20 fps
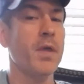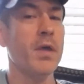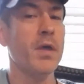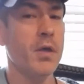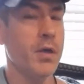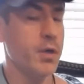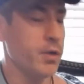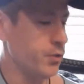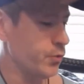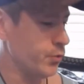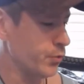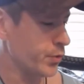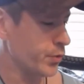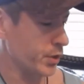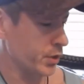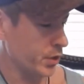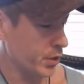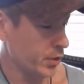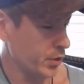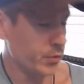You
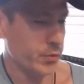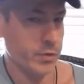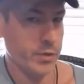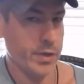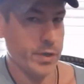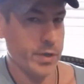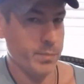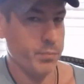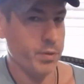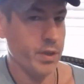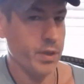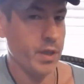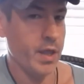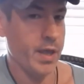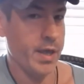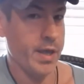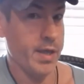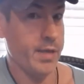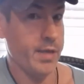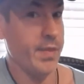could literally
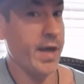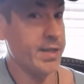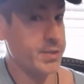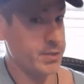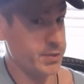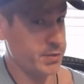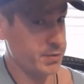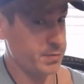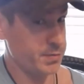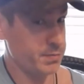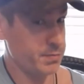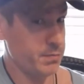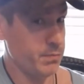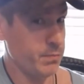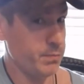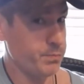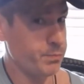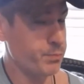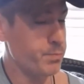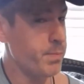play, and that's
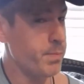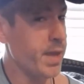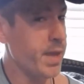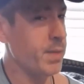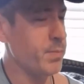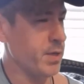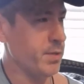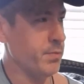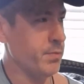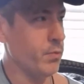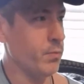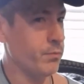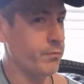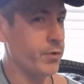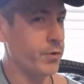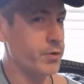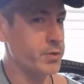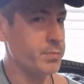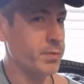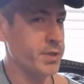maybe the
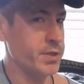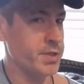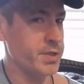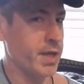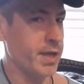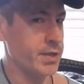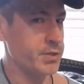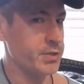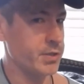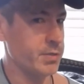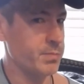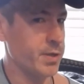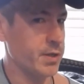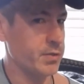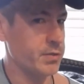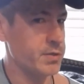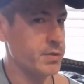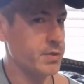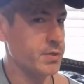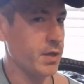first place I actually
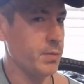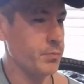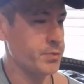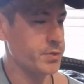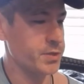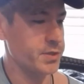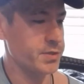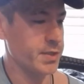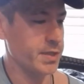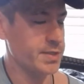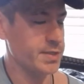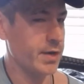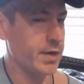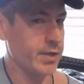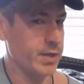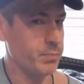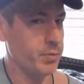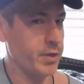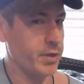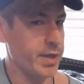picked this up, was because that's how
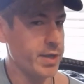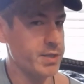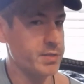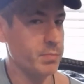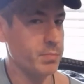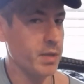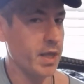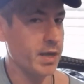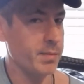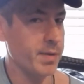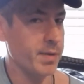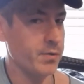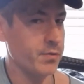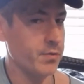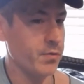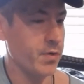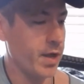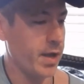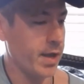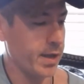he plays Black Mountain
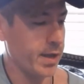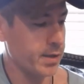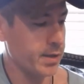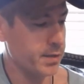Rag.